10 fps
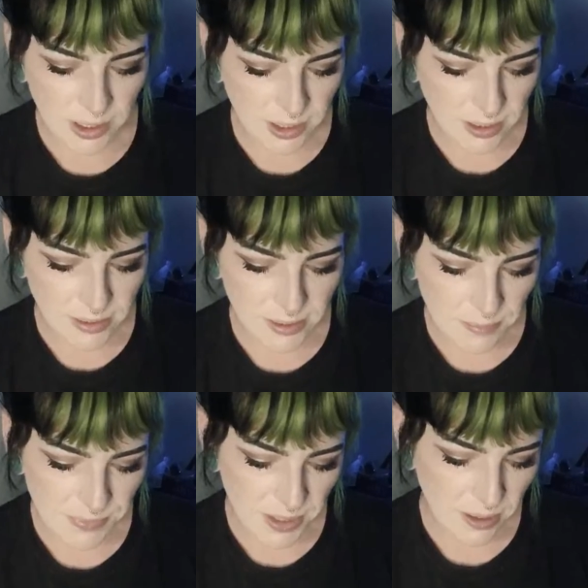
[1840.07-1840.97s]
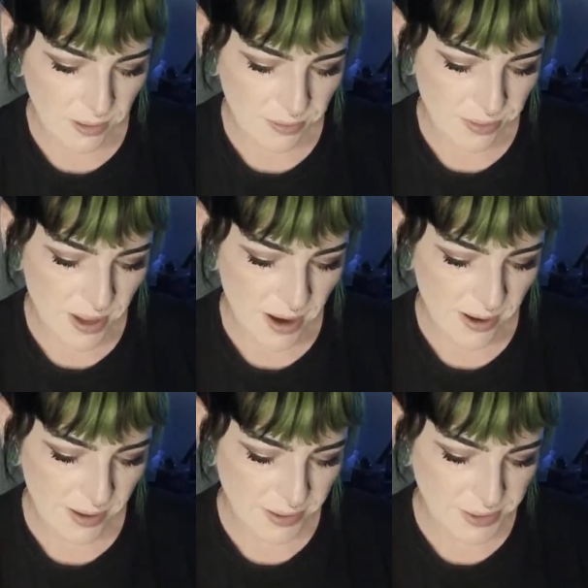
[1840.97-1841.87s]
is something
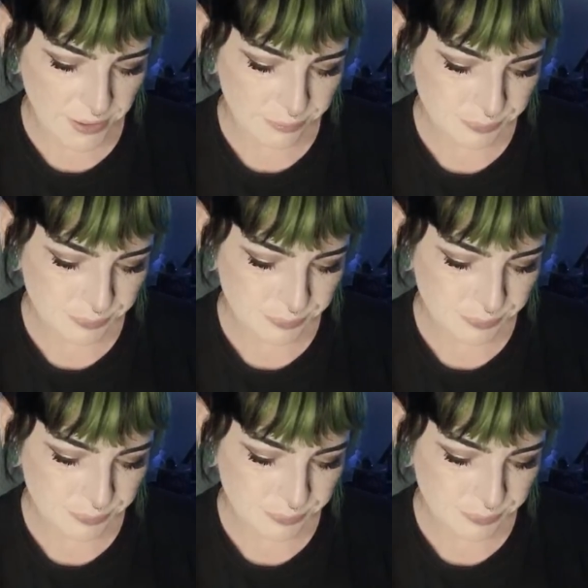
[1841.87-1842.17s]
that